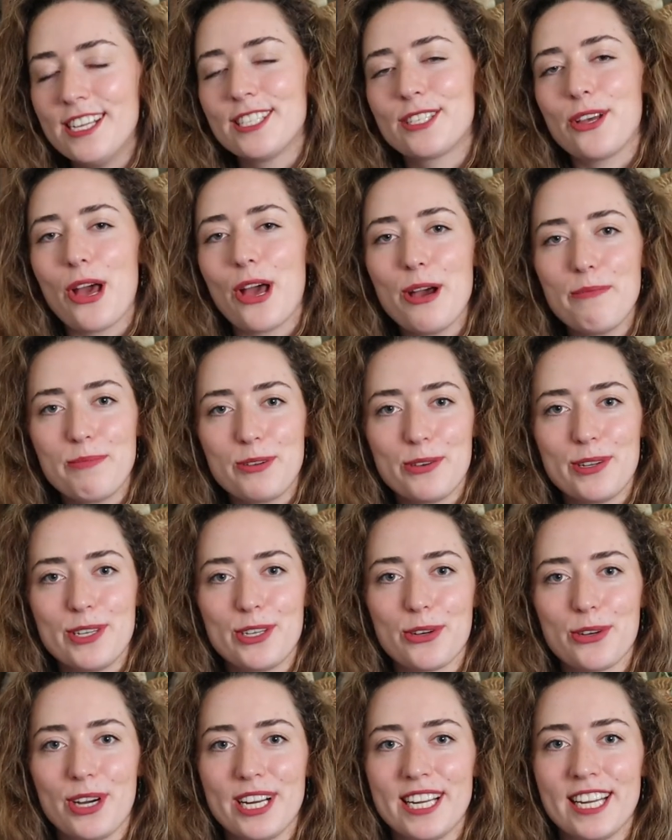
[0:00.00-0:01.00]
So I hope you
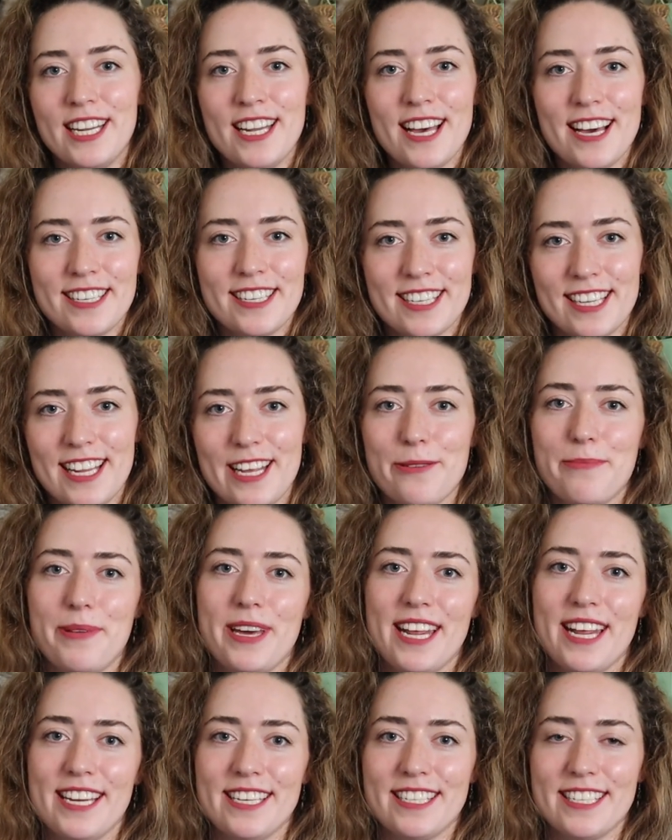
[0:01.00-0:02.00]
enjoyed and learned a little
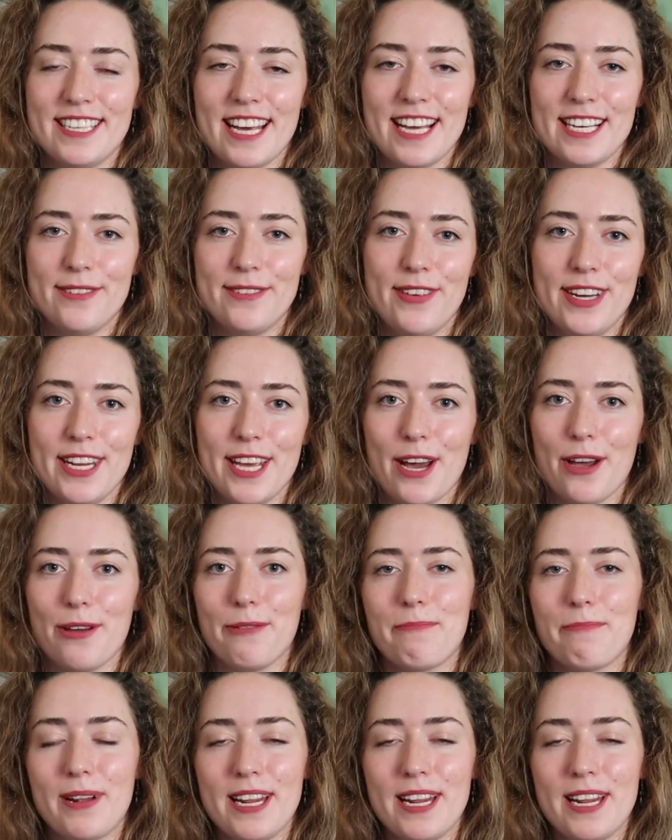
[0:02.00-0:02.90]
bit in today's video.